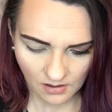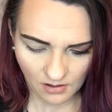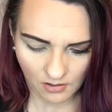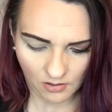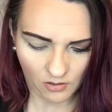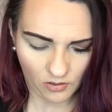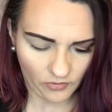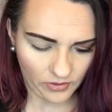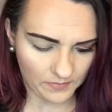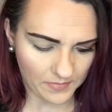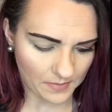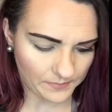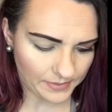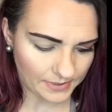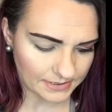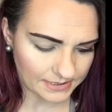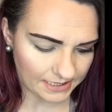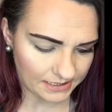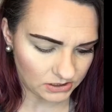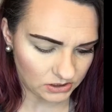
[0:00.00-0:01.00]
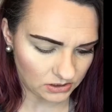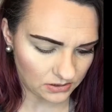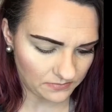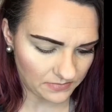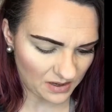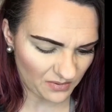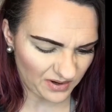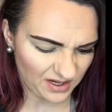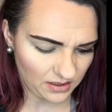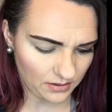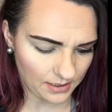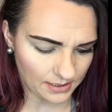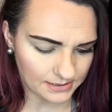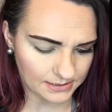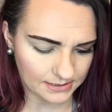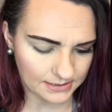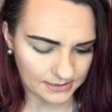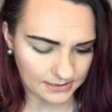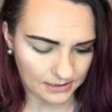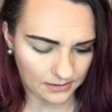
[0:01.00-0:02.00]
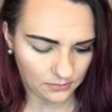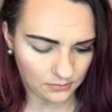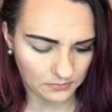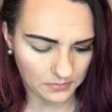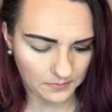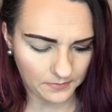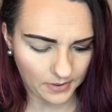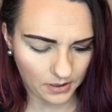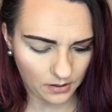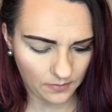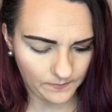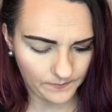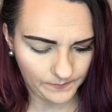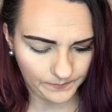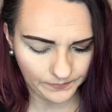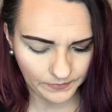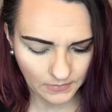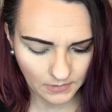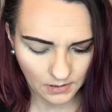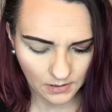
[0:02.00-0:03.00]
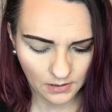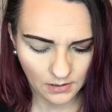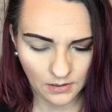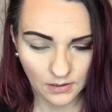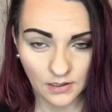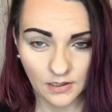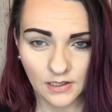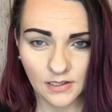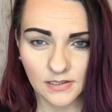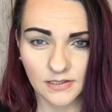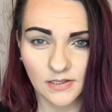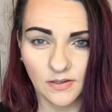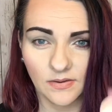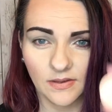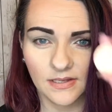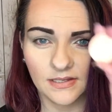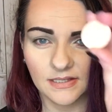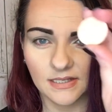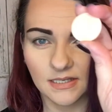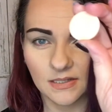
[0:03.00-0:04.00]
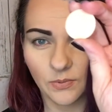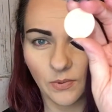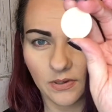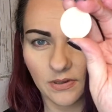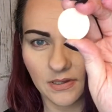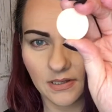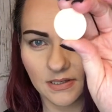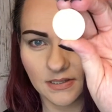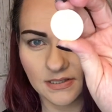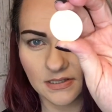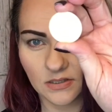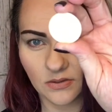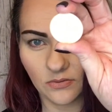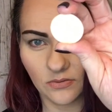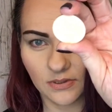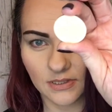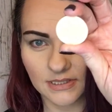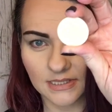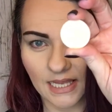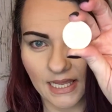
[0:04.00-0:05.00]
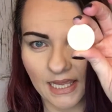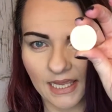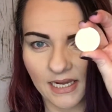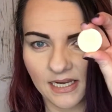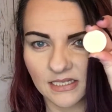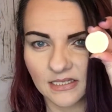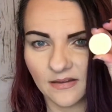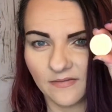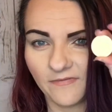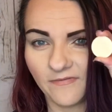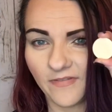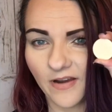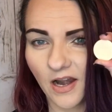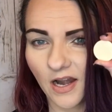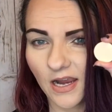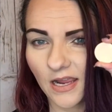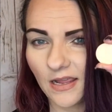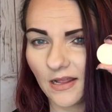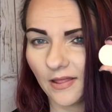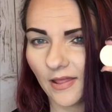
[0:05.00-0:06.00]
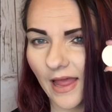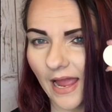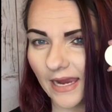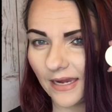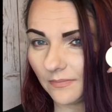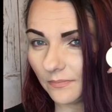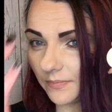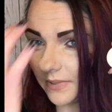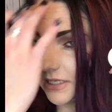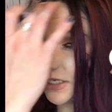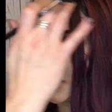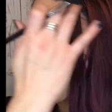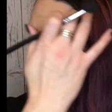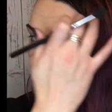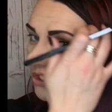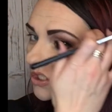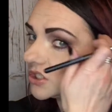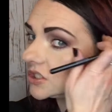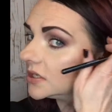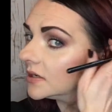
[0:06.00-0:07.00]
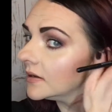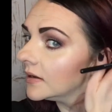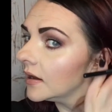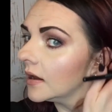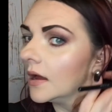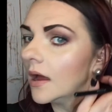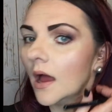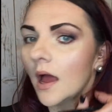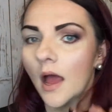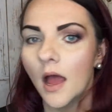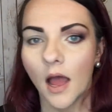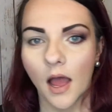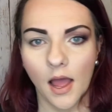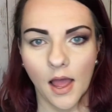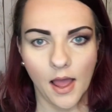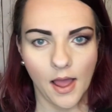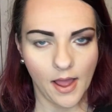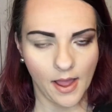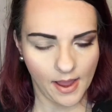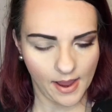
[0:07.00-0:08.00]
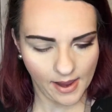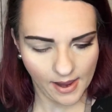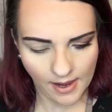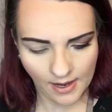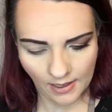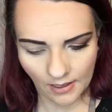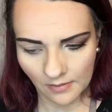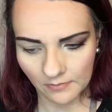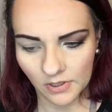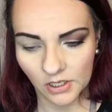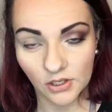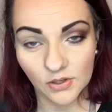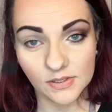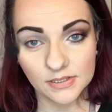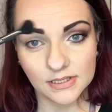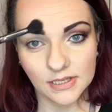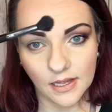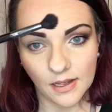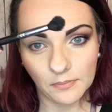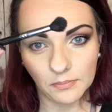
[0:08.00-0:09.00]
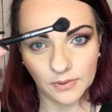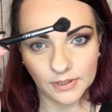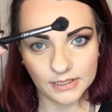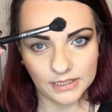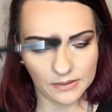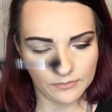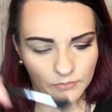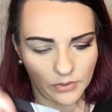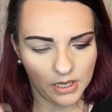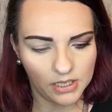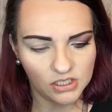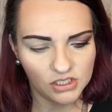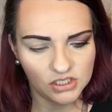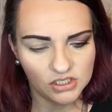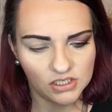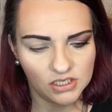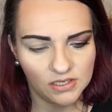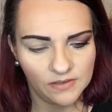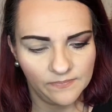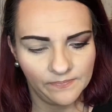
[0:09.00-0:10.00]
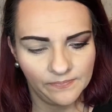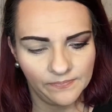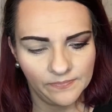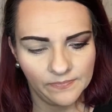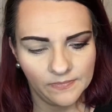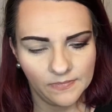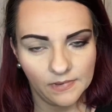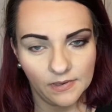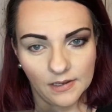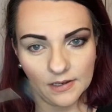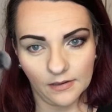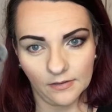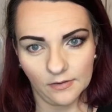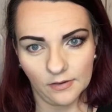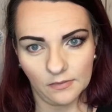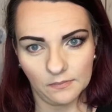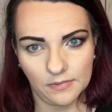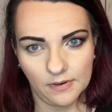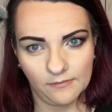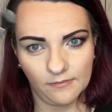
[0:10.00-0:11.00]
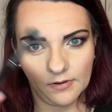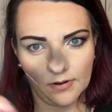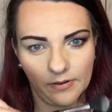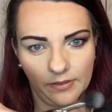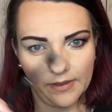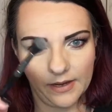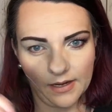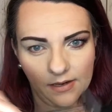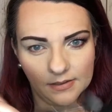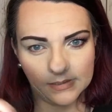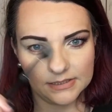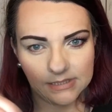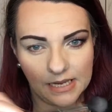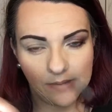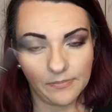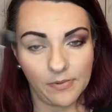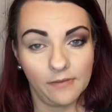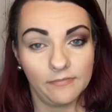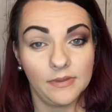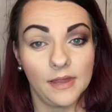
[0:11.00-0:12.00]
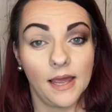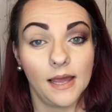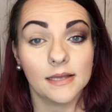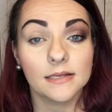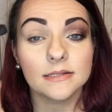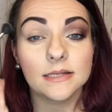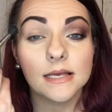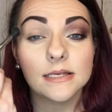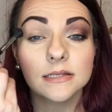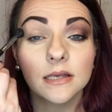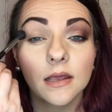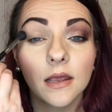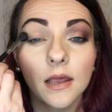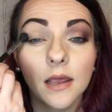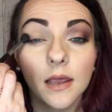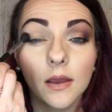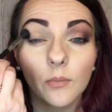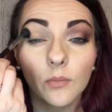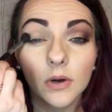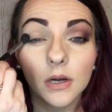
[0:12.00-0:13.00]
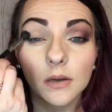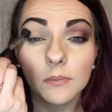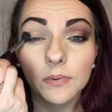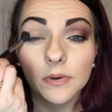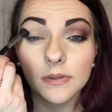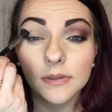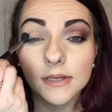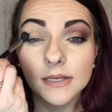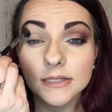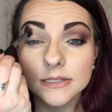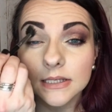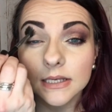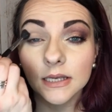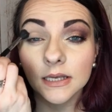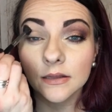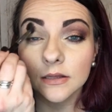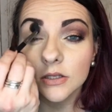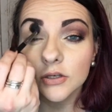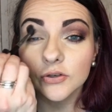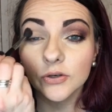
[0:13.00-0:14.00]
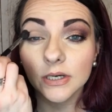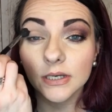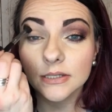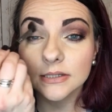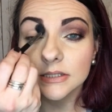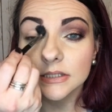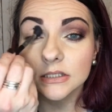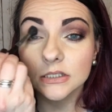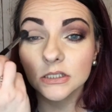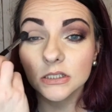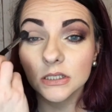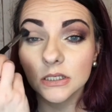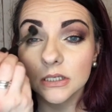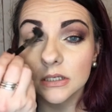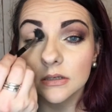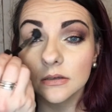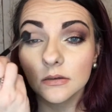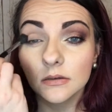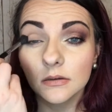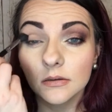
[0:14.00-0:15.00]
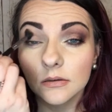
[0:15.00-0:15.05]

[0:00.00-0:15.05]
I'll hold them up as I do them, that way you guys can see it a little bit better. So this is what the Astute looks like. It is a very light peach. And I'm going to use a blending brush. Get a little bit of it on there, tap off the excess. We're going to put this in the transition.